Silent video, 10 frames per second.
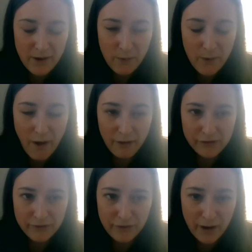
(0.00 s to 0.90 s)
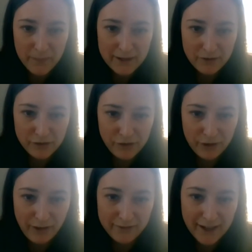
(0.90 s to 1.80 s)
knowledge of the pharma
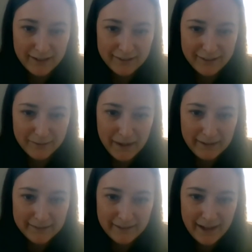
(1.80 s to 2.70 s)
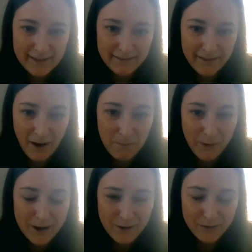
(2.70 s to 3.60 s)
industry or life sciences space, and
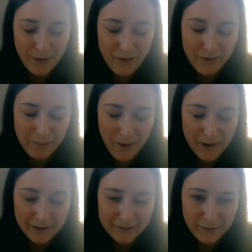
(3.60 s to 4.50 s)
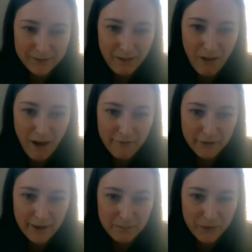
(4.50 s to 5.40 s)
are brand new to all the products. So it's a lot
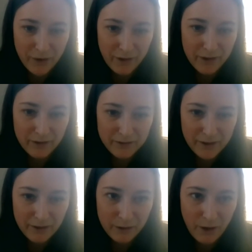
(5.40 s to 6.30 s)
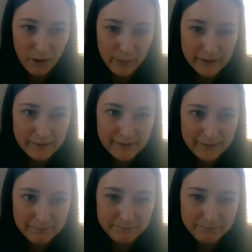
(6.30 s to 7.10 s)
for them to learn all at once.